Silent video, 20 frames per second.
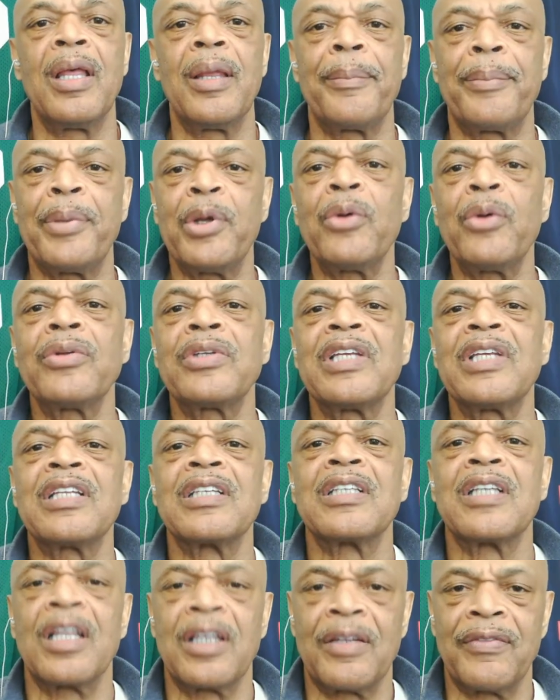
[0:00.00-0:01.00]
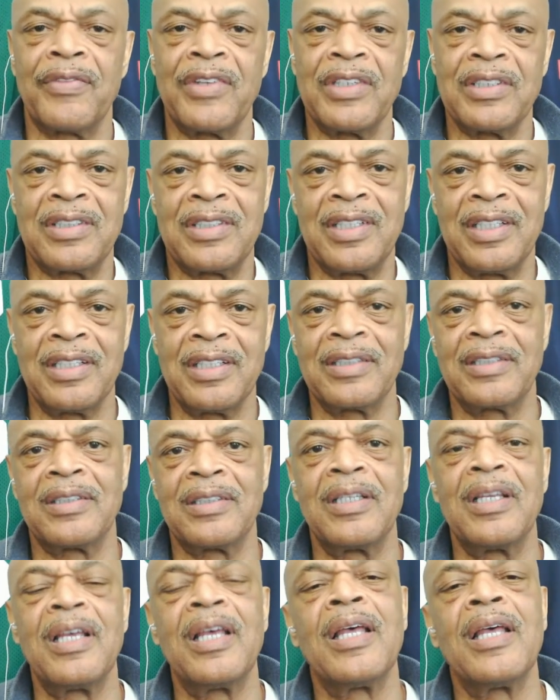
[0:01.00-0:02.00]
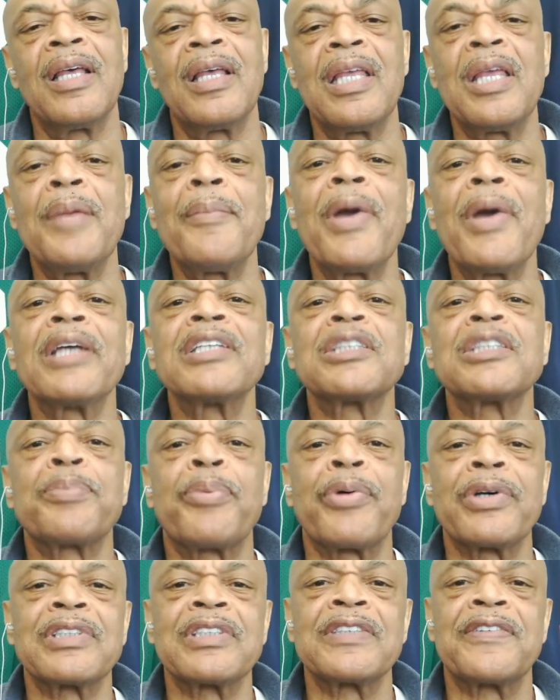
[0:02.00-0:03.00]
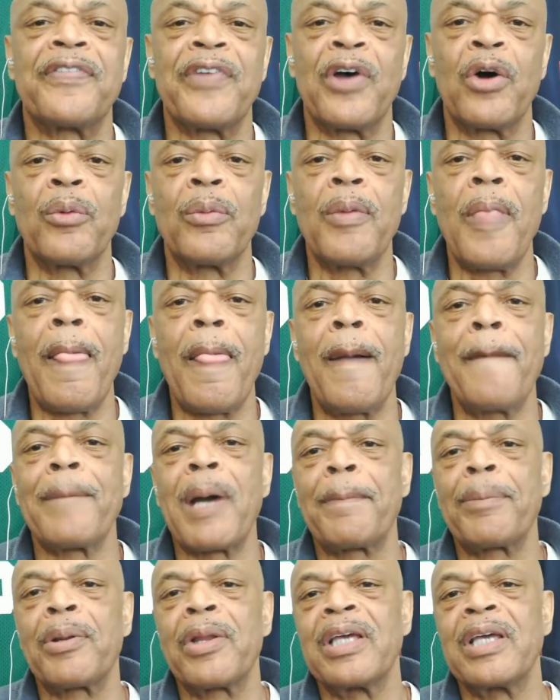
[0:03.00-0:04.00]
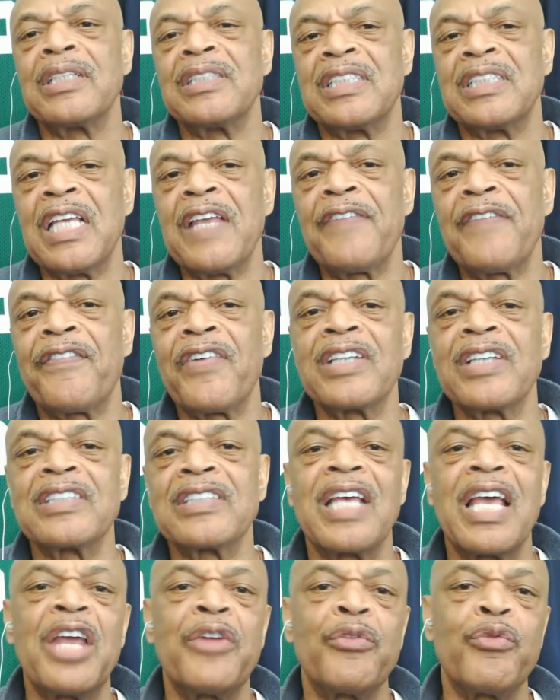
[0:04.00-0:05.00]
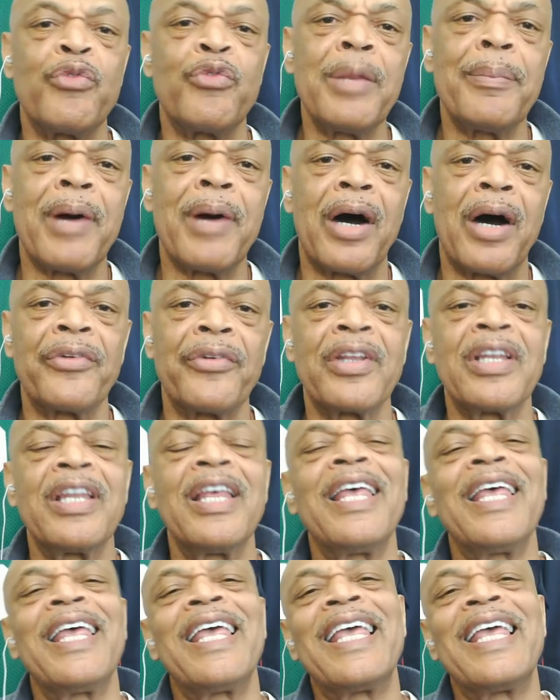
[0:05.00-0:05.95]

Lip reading: Bill did none of these things. He made his presence felt by playing defense and rebounding